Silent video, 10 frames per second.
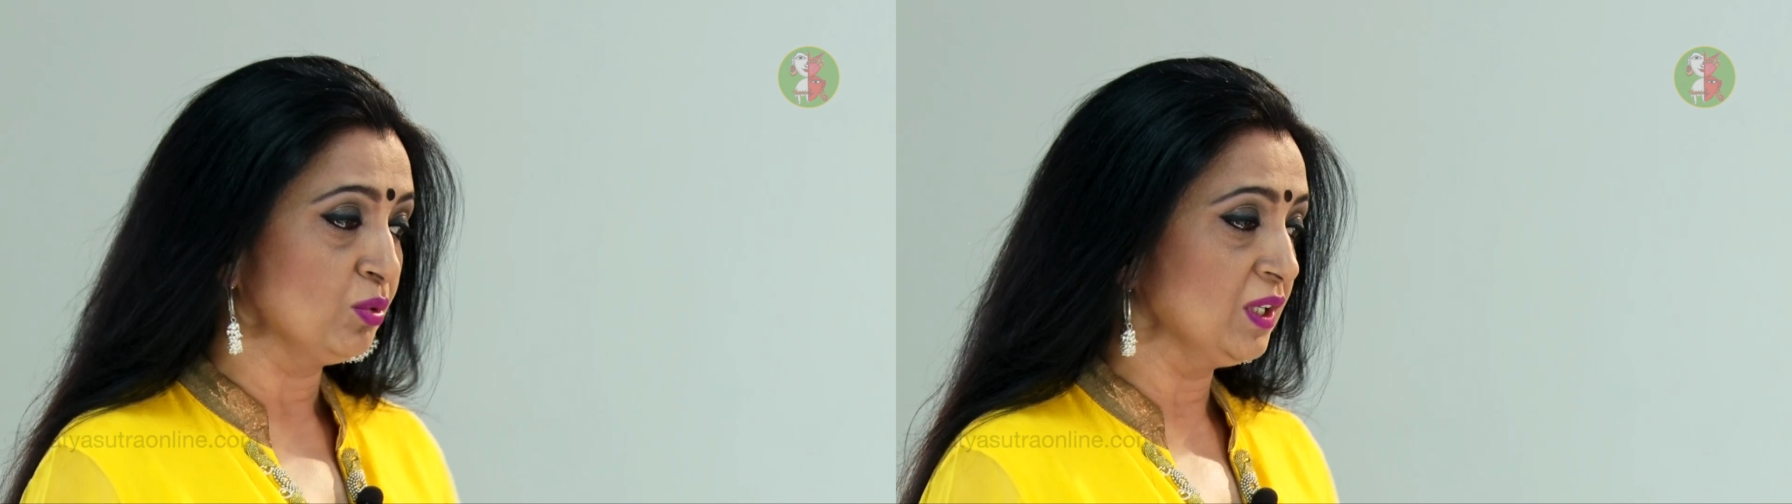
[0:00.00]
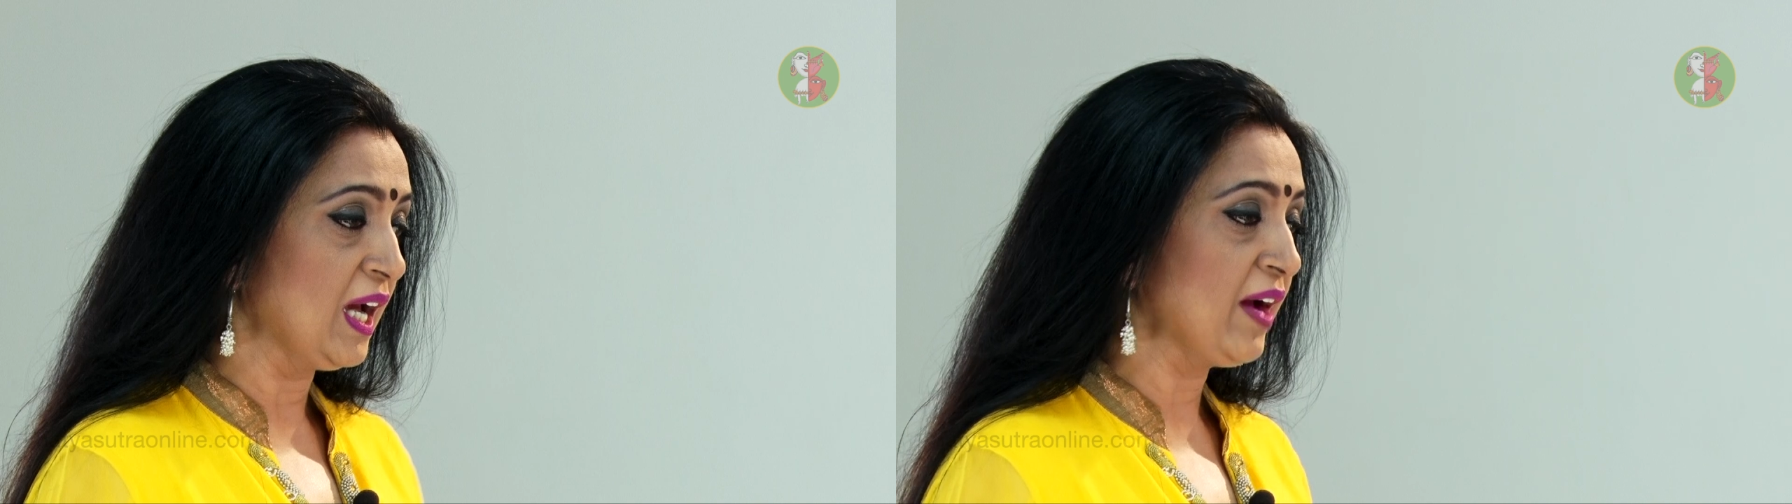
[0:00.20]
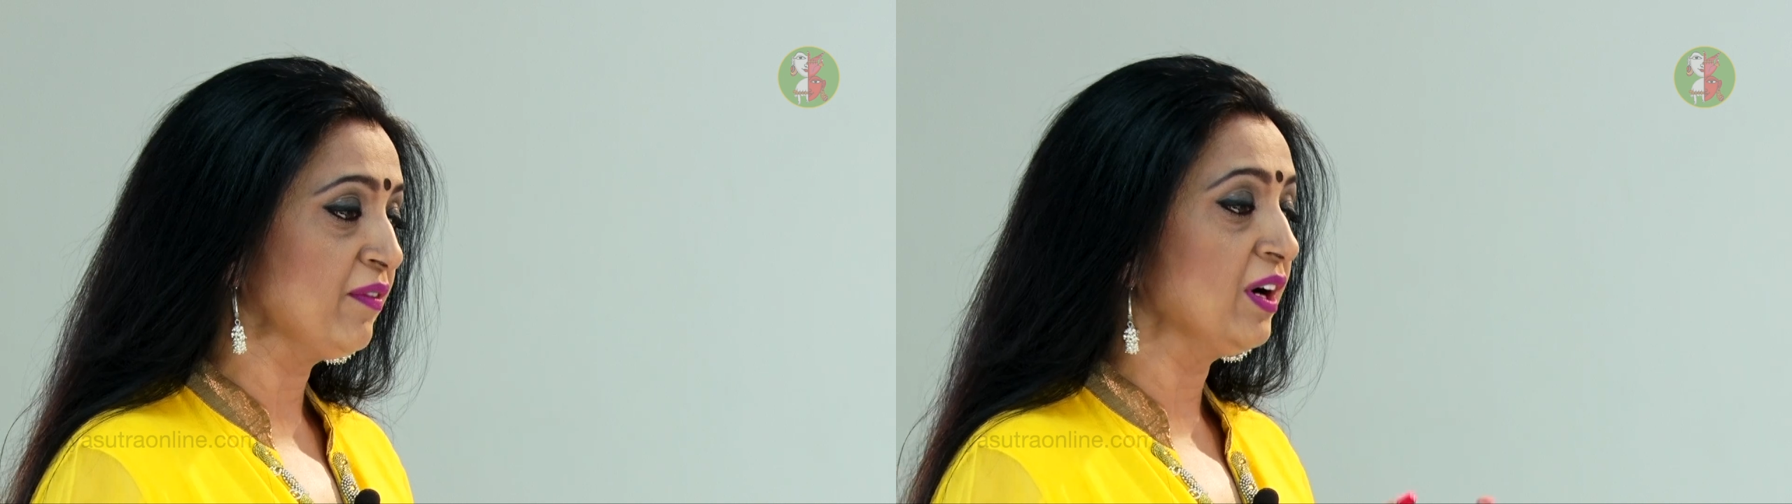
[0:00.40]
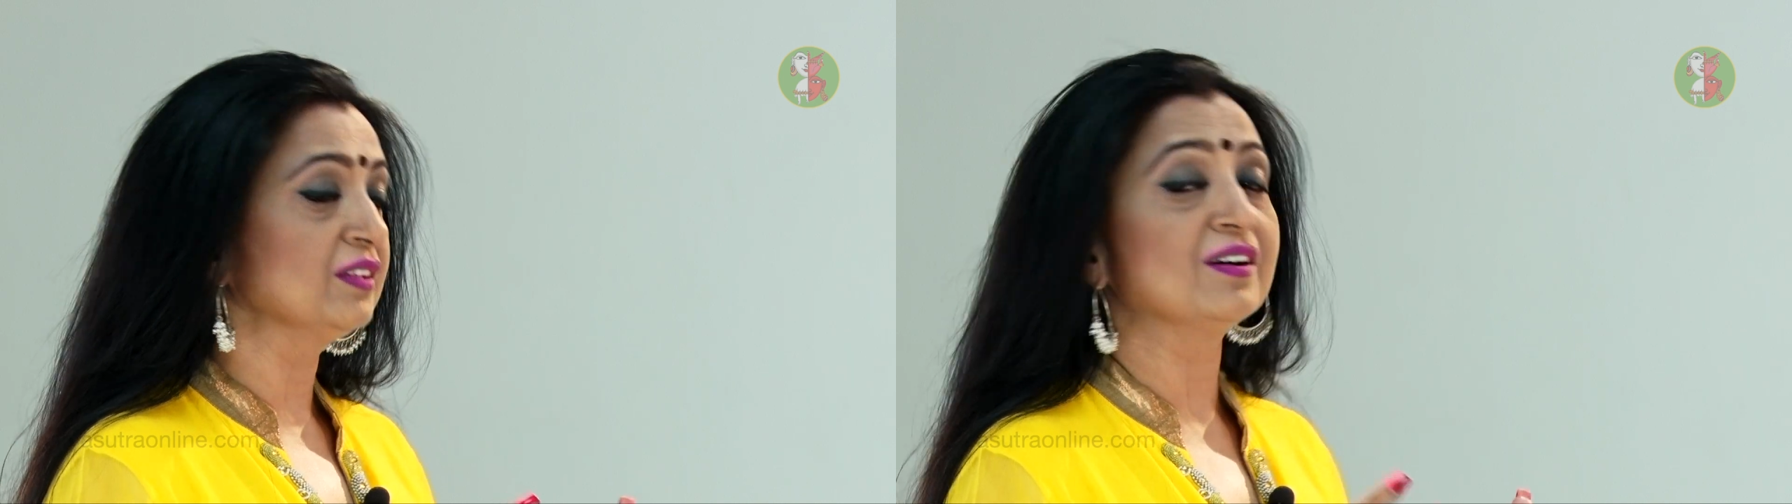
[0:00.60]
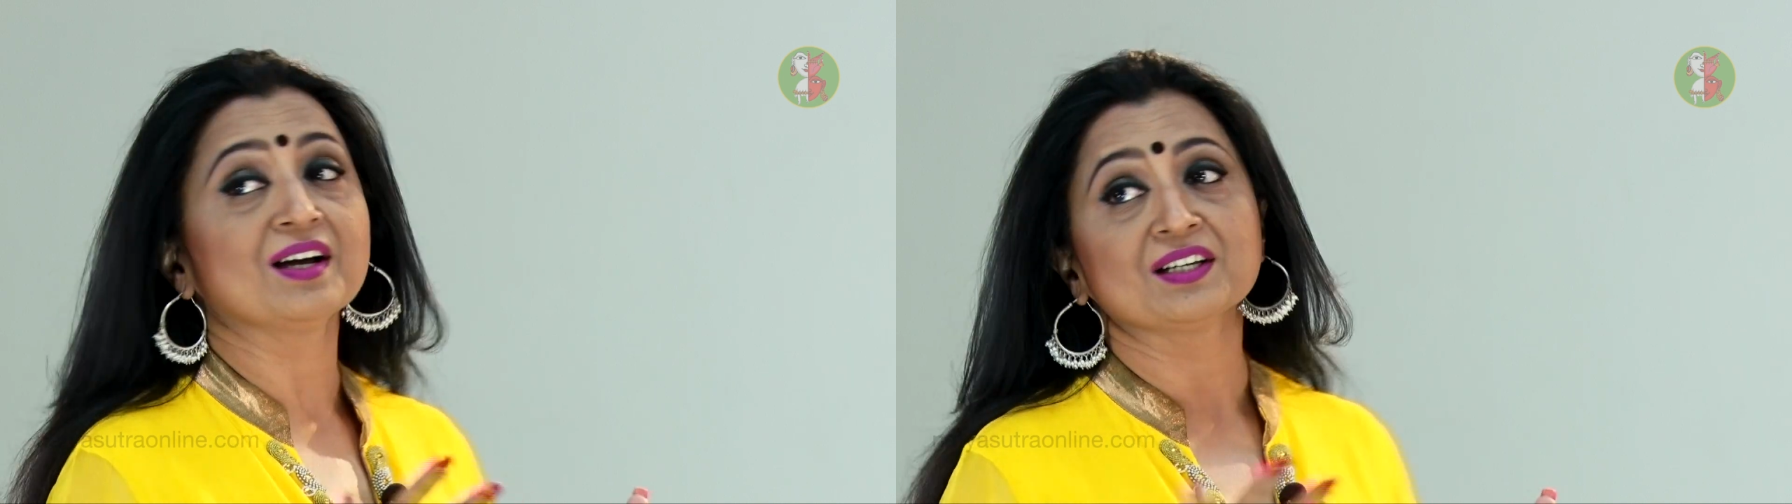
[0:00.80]
we have
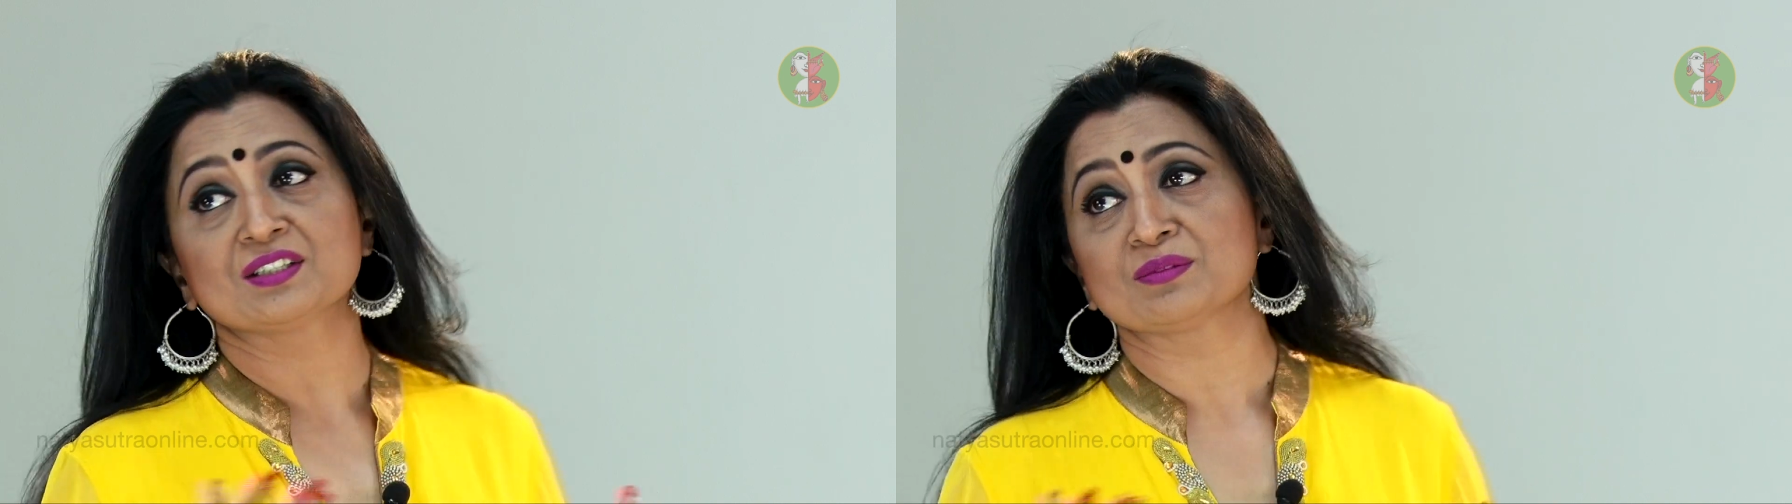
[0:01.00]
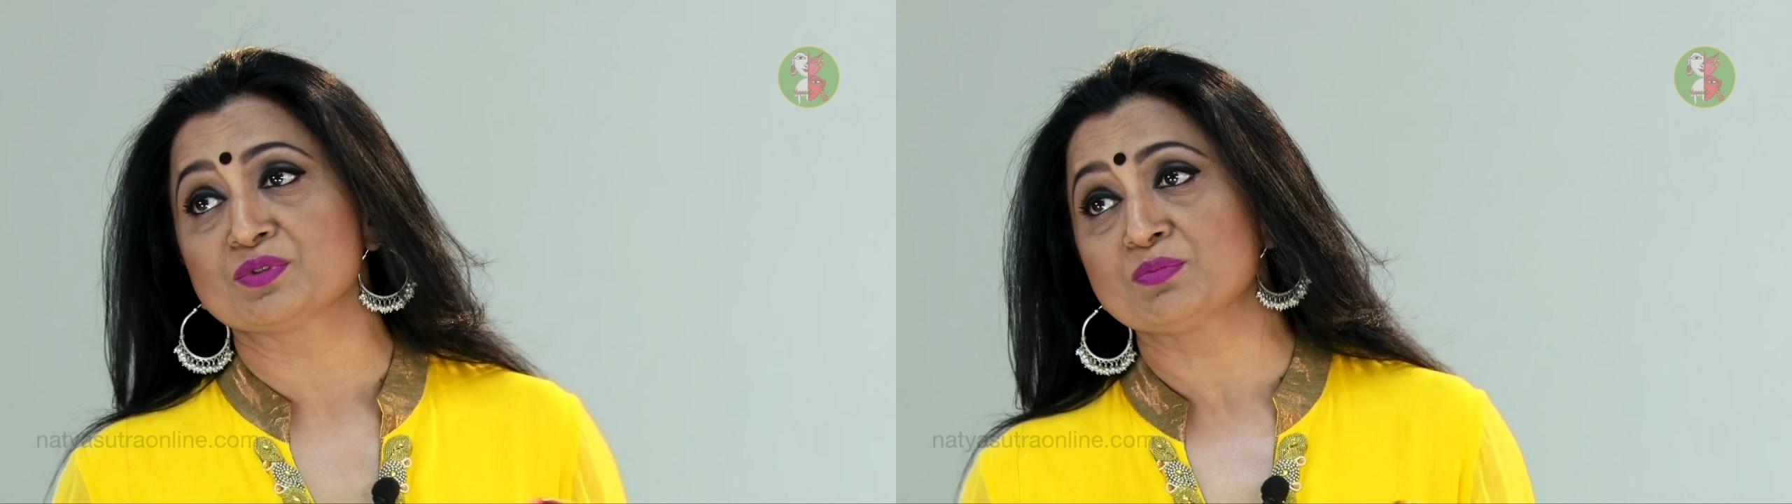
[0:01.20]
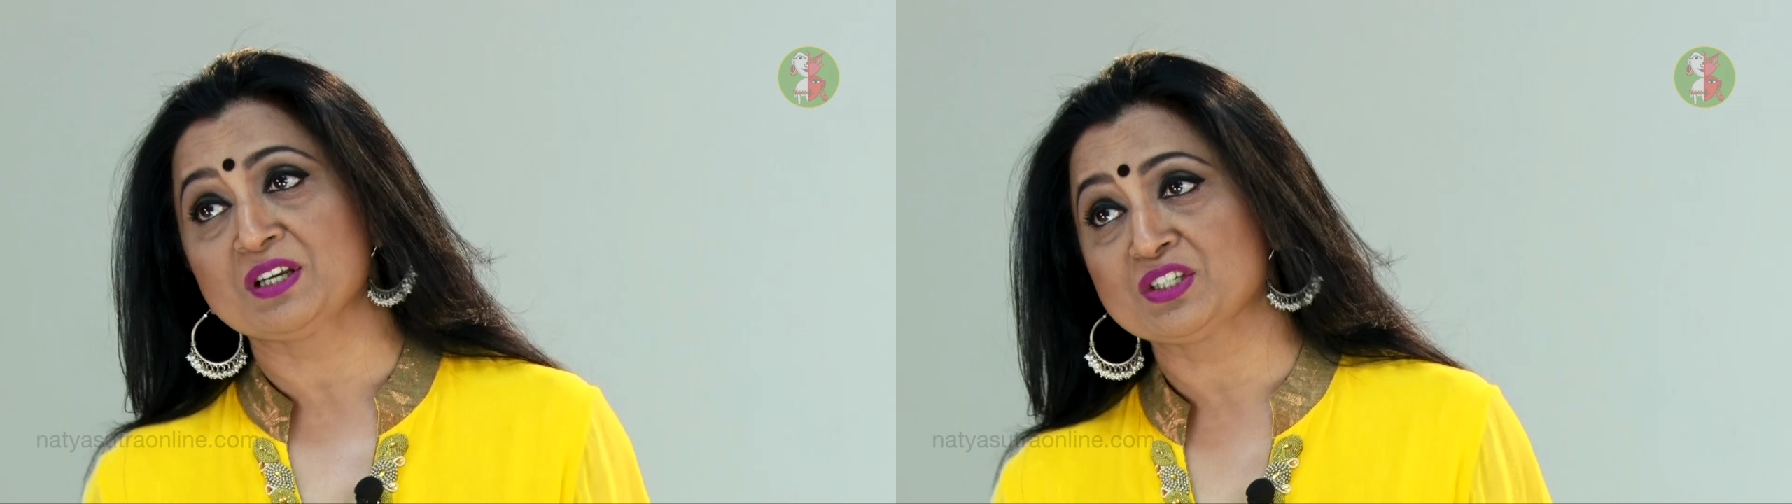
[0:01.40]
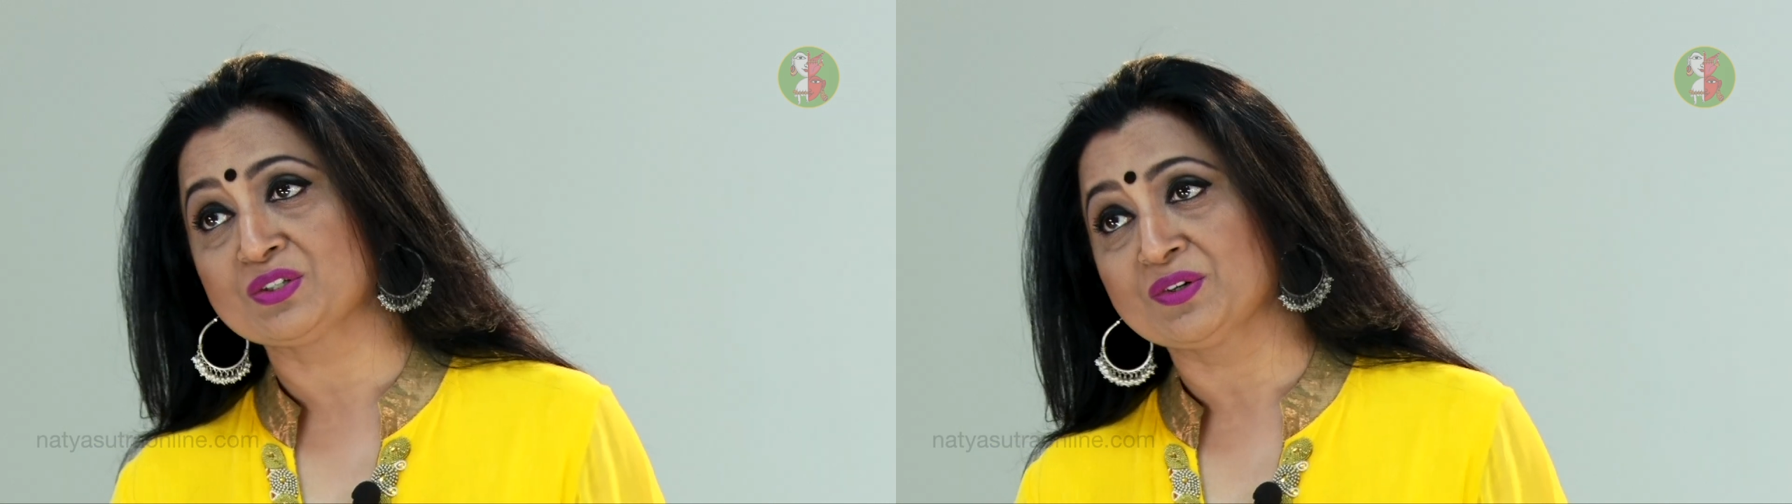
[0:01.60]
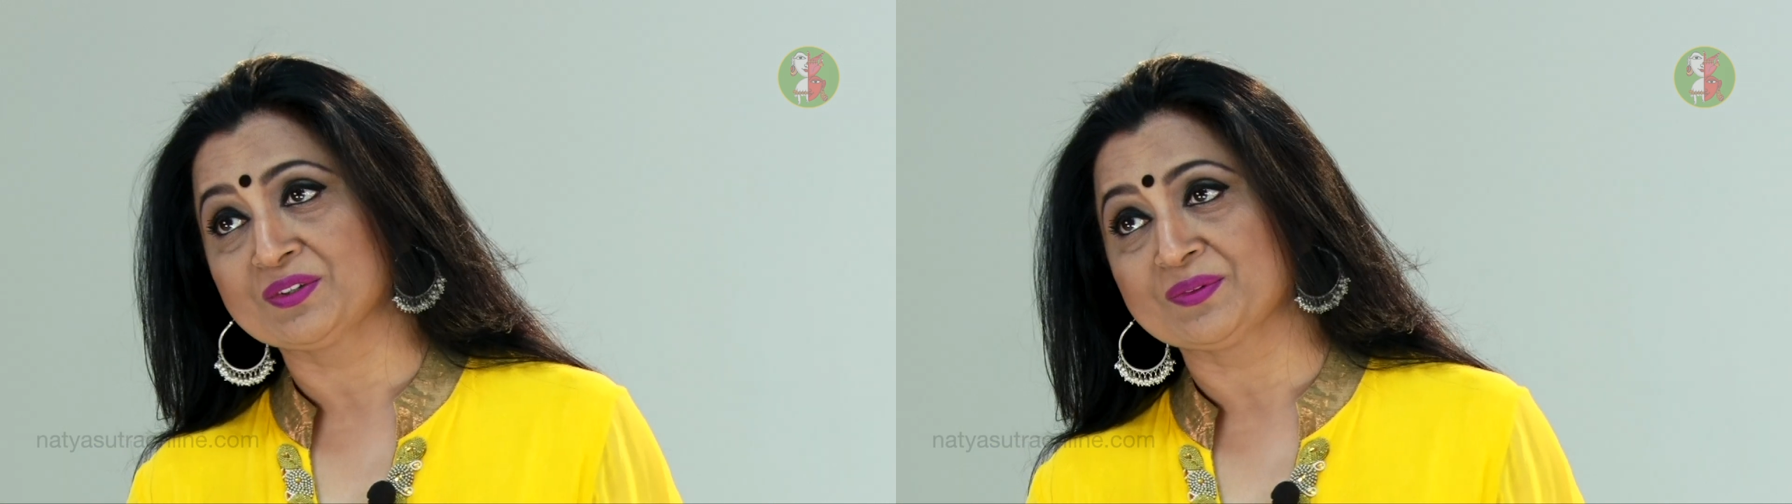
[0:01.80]
other items based
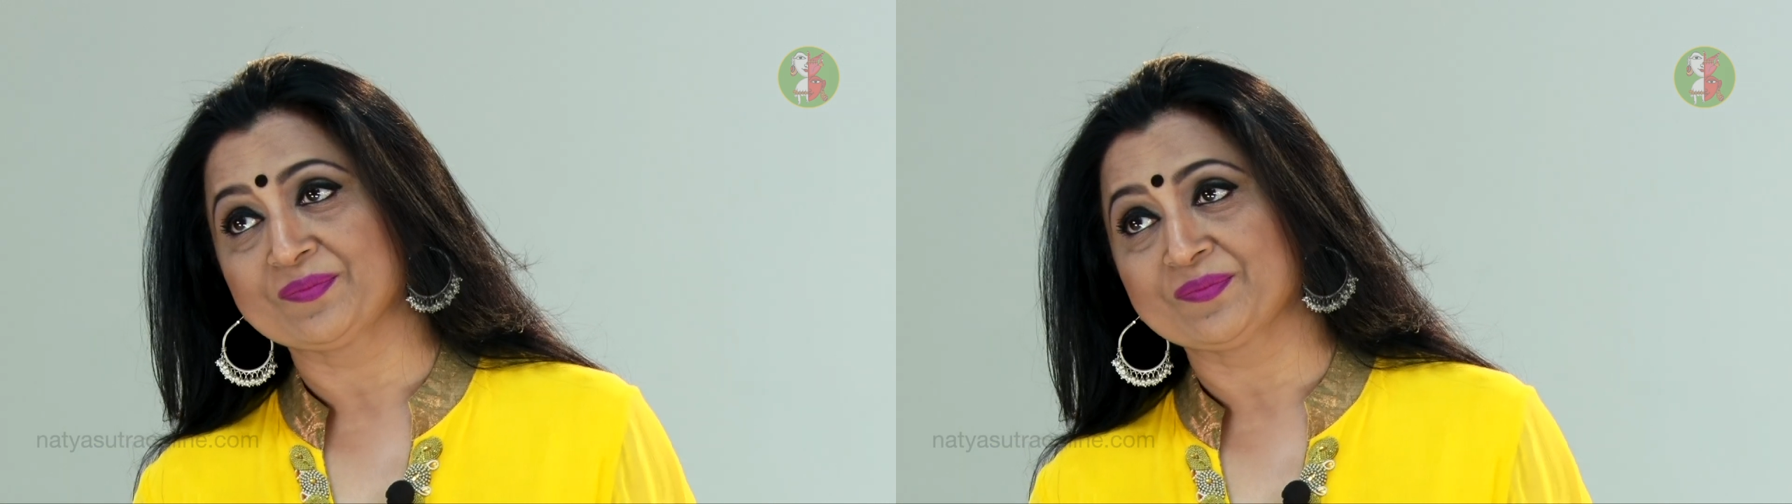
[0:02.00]
on.